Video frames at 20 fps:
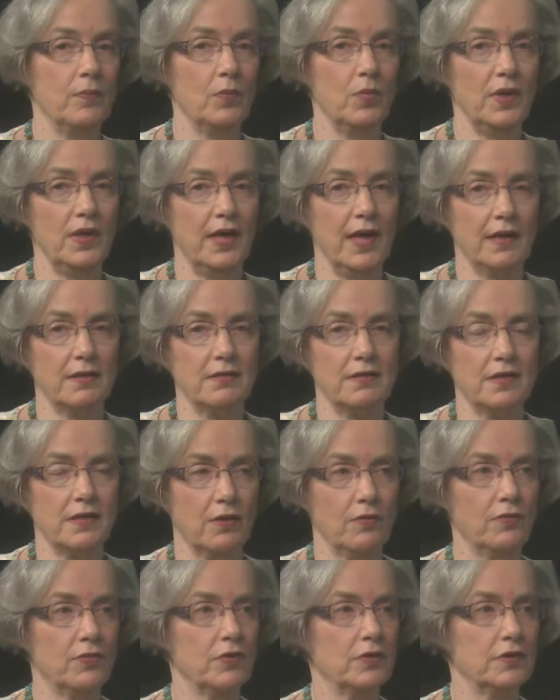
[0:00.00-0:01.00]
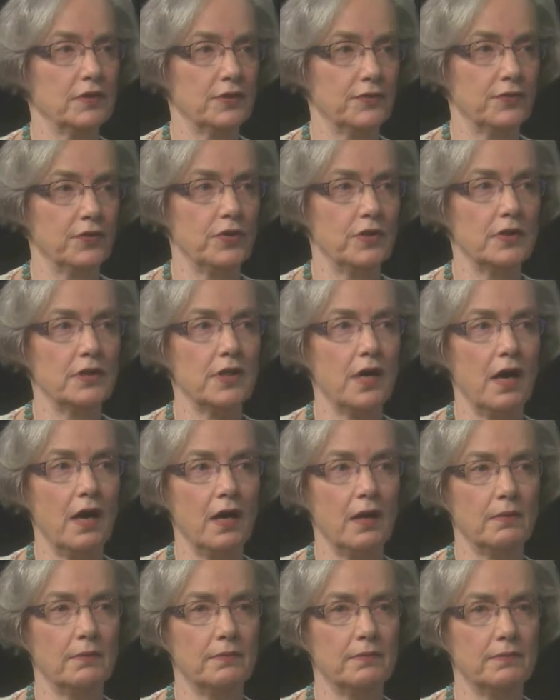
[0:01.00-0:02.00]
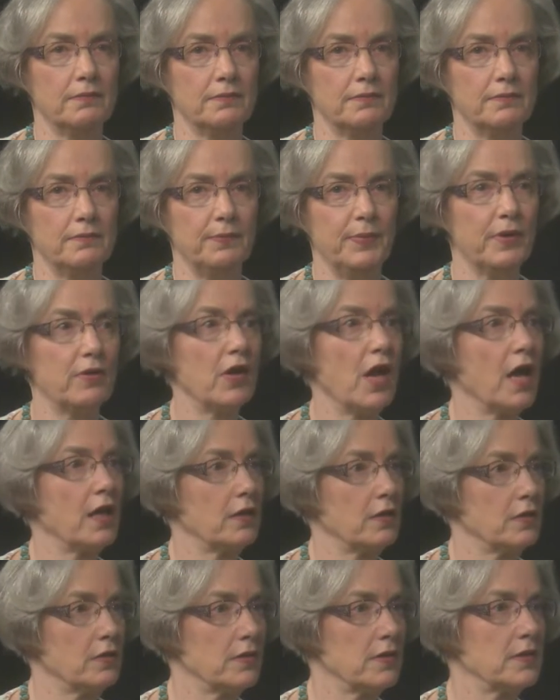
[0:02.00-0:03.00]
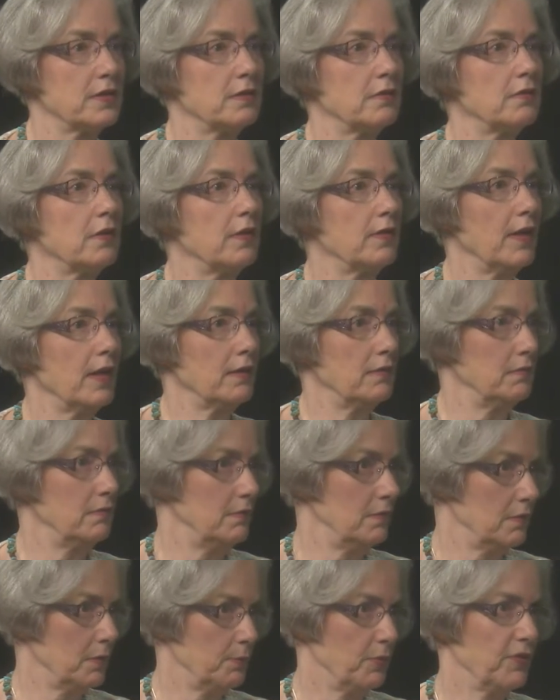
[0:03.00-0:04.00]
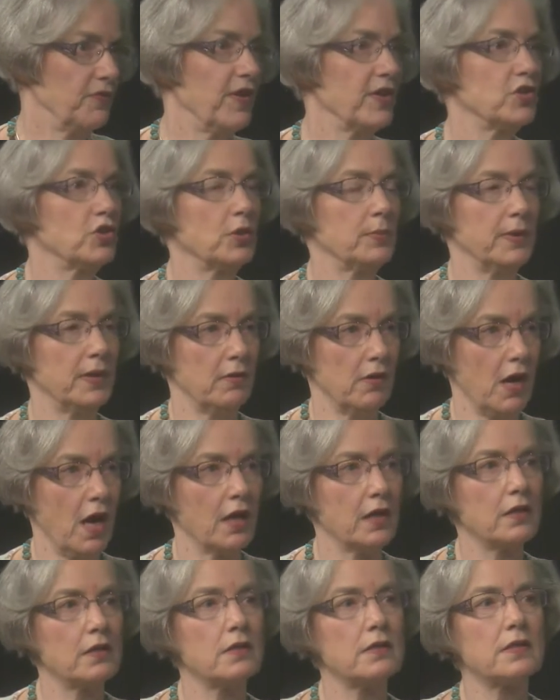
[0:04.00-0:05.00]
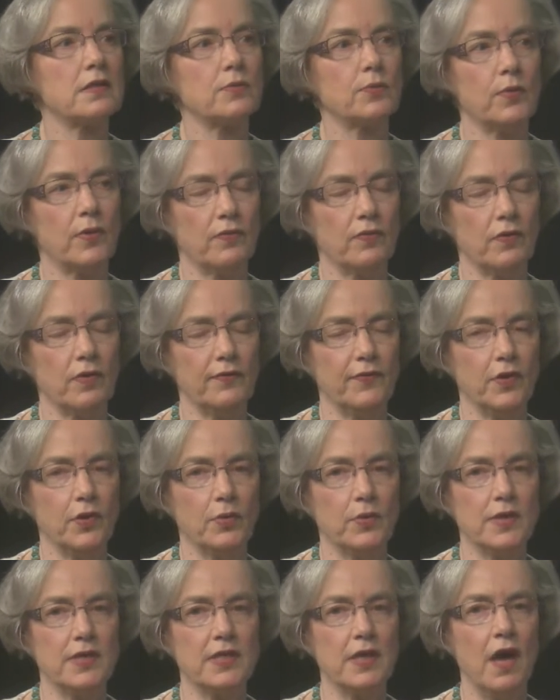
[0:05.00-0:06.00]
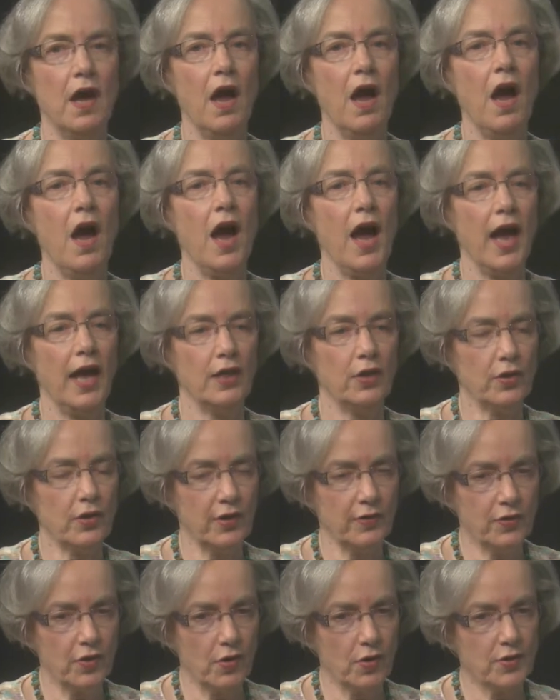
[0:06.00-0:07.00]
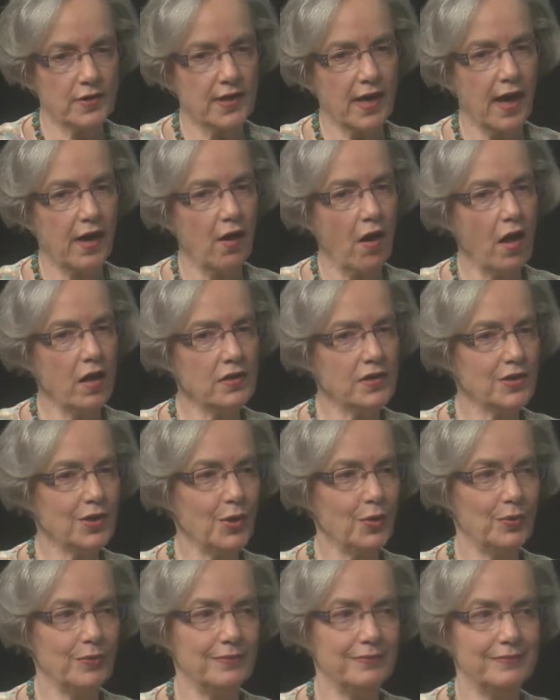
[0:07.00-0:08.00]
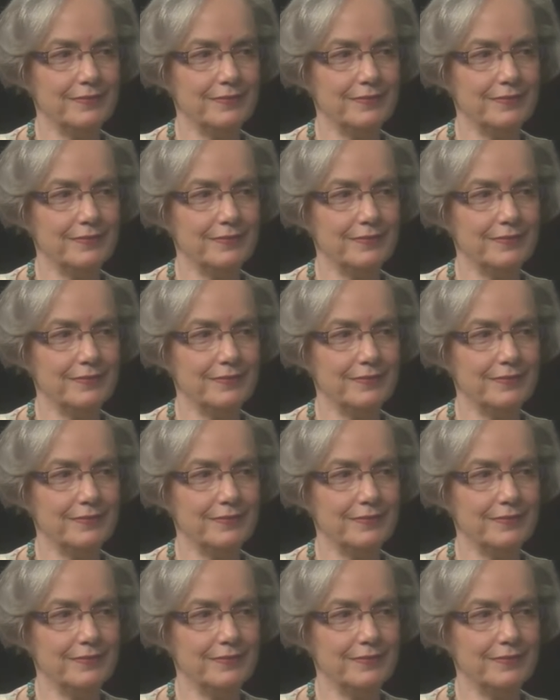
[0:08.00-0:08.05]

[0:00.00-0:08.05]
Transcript: we get several different um, periodicals that professional periodicals with mm-hmm. reviews. I look at those. I also,